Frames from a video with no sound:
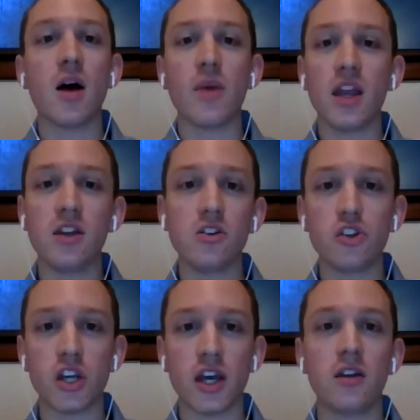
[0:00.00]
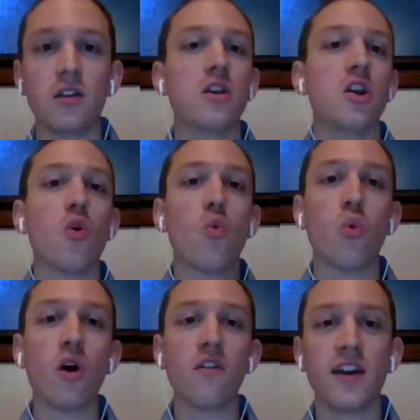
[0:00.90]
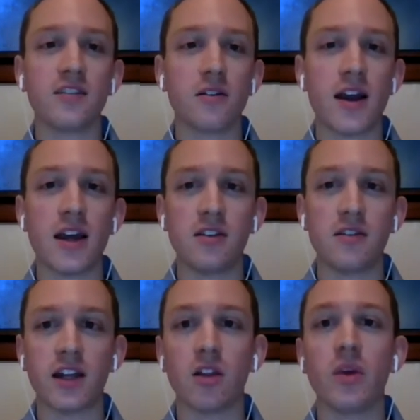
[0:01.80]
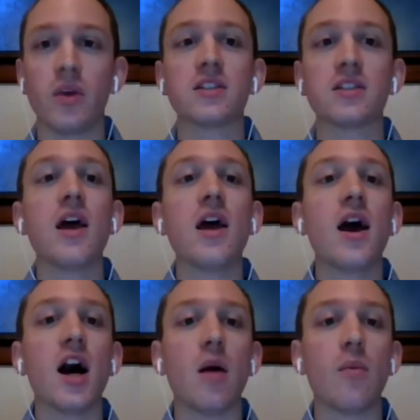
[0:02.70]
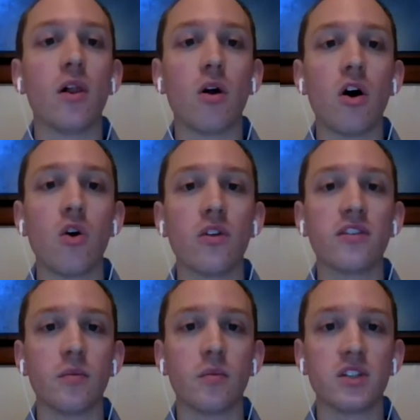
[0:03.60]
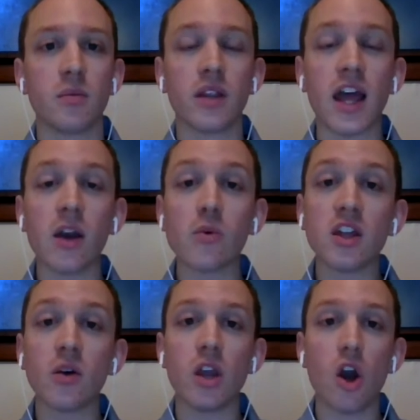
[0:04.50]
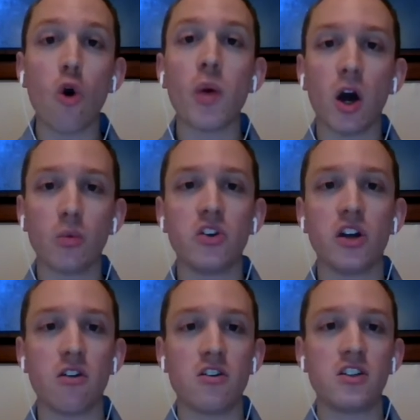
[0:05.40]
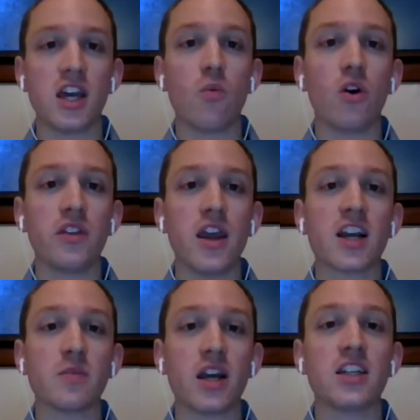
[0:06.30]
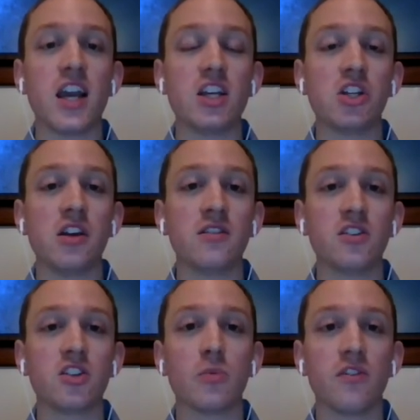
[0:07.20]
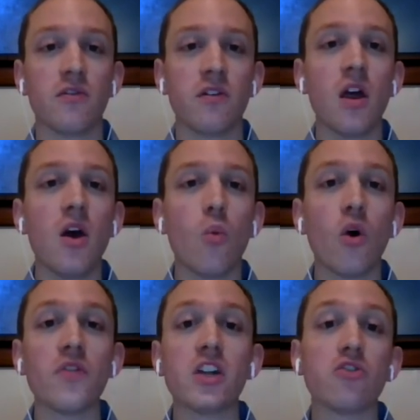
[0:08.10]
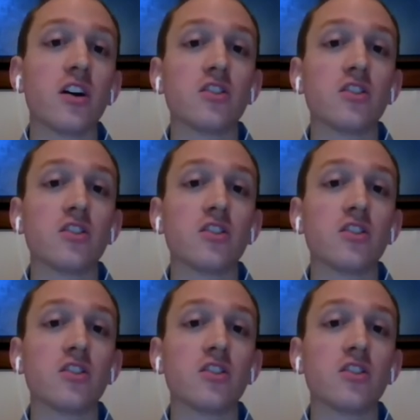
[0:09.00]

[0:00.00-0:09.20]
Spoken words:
in Duchenne, what phase they're at in development, along with some language that we hope helps you to understand what the expectation is in terms of what that drug is